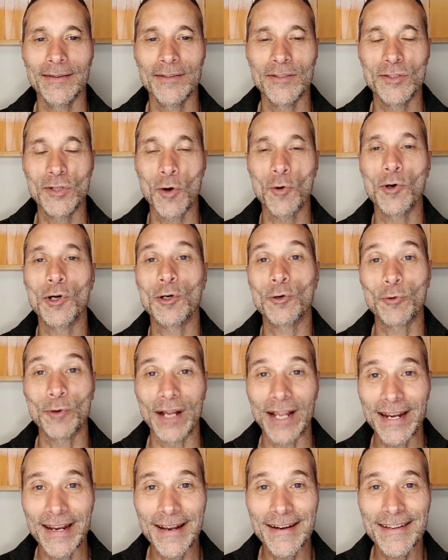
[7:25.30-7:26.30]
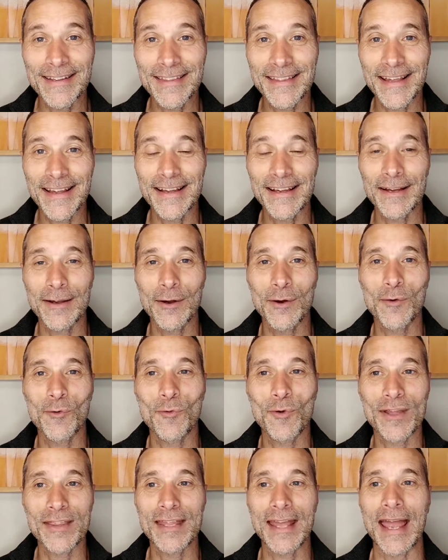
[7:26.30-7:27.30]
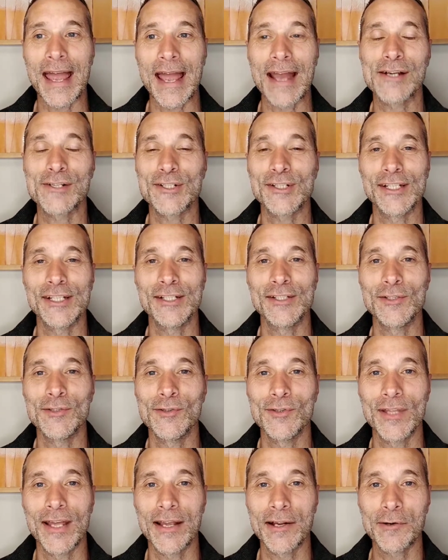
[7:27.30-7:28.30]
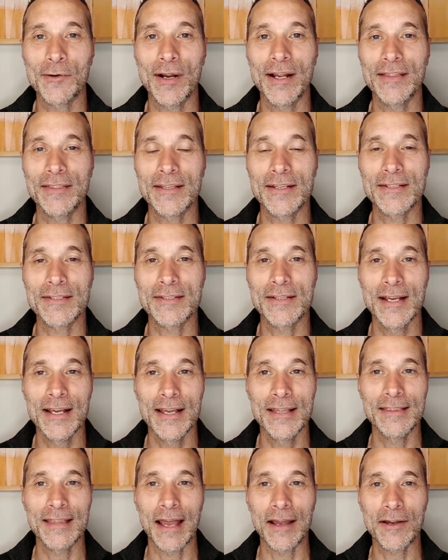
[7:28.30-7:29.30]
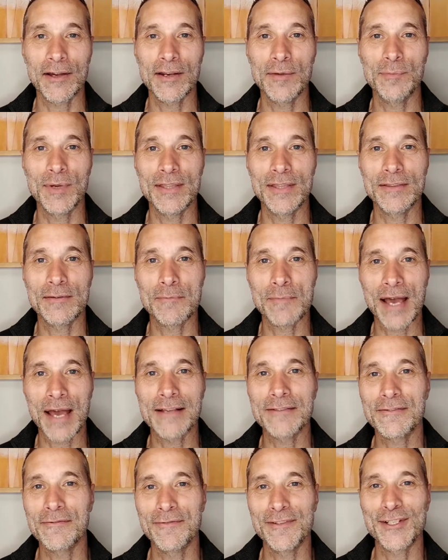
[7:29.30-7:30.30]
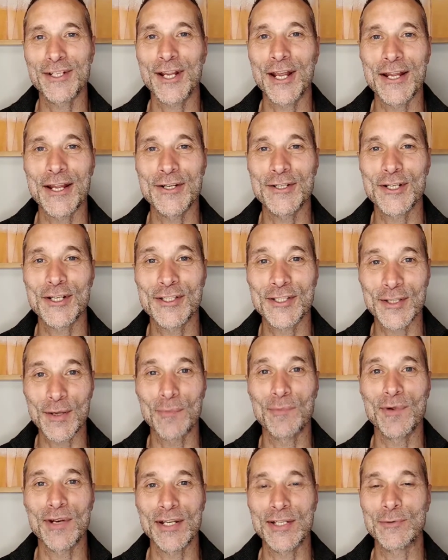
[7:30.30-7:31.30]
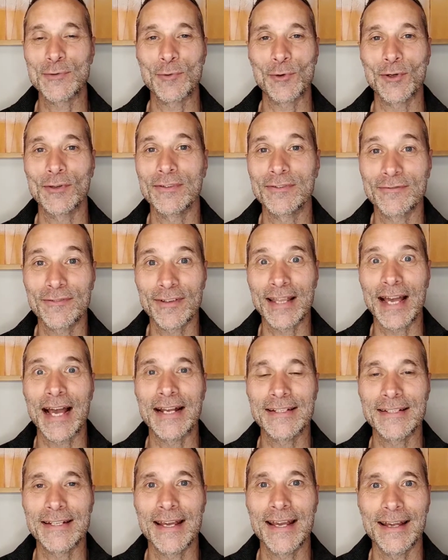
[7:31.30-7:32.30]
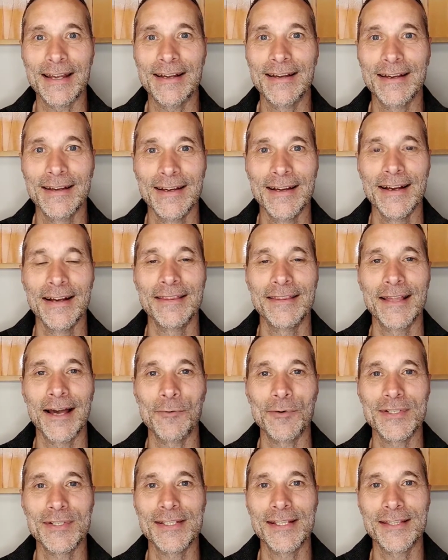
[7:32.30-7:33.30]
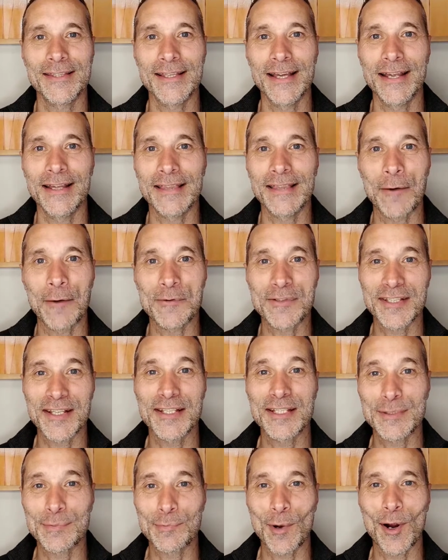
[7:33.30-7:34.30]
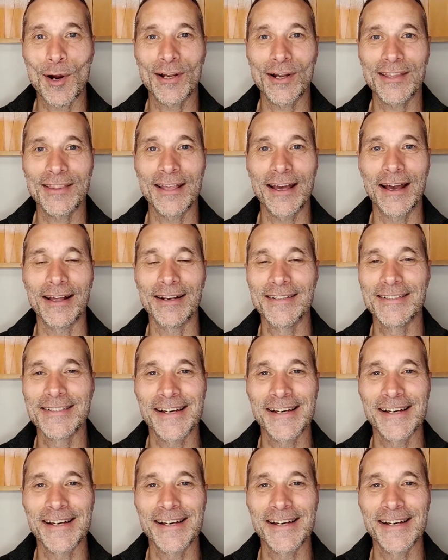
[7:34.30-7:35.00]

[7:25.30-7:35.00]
don't create anything, when they actually do. They create this. That could have been the massive change in somebody's world for that day. That was the thing, that was the spark that